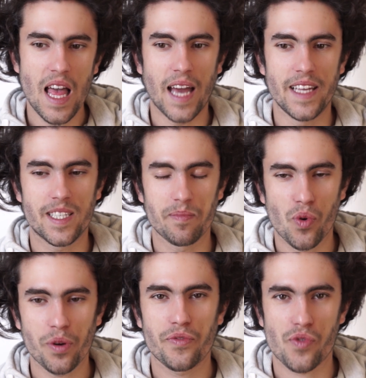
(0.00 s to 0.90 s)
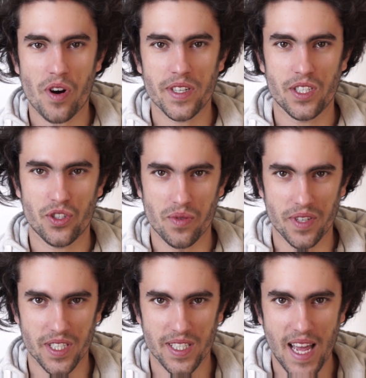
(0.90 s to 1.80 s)
And it's important for artists to
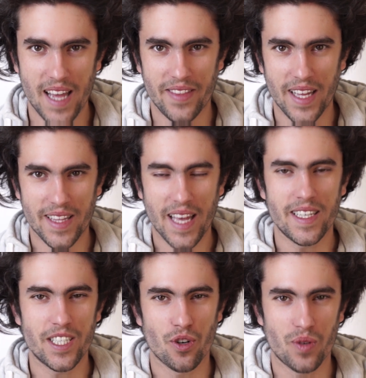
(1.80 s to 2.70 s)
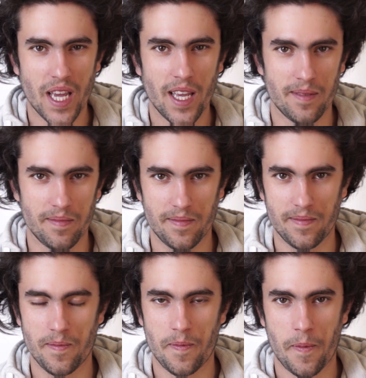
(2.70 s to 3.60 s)
understand that that is okay.
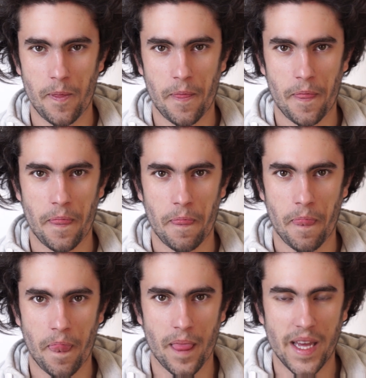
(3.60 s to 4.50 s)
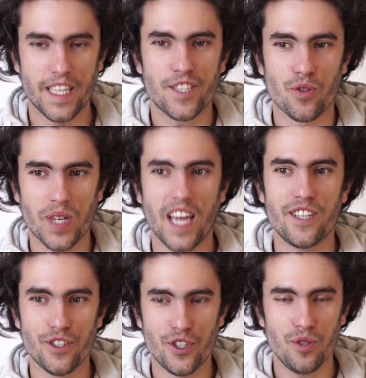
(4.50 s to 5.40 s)
It's okay
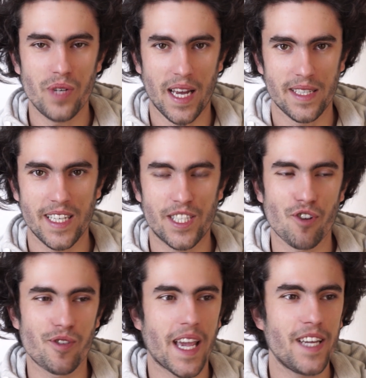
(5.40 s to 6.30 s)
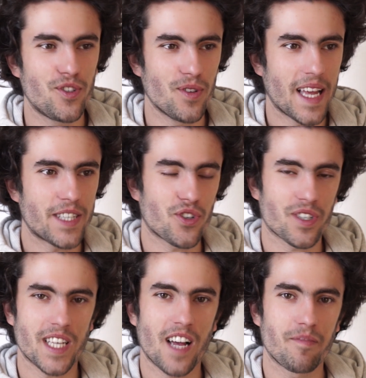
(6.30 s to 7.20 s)
to do that. It's okay to let
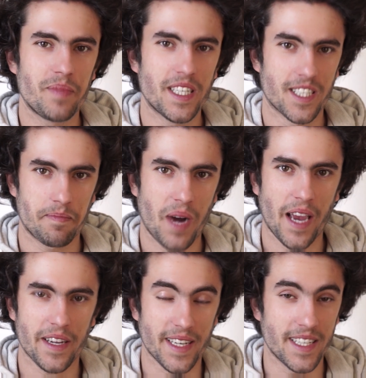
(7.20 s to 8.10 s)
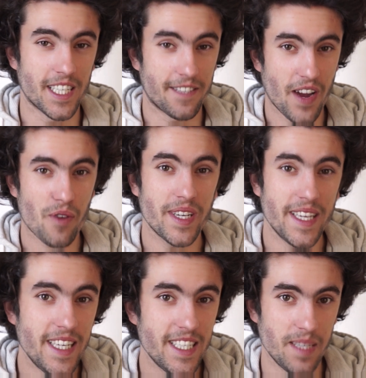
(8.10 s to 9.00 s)
yourself be inspired. And it's very
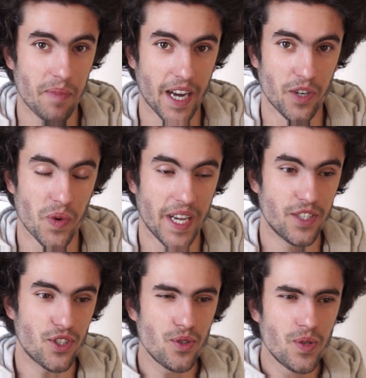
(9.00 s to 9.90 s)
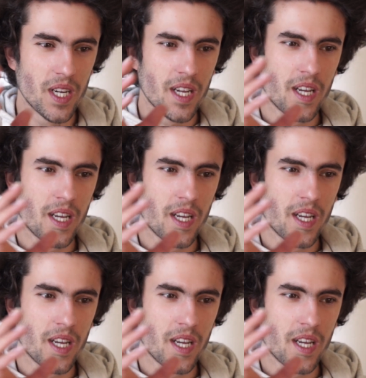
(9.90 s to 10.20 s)
easy, by the way, to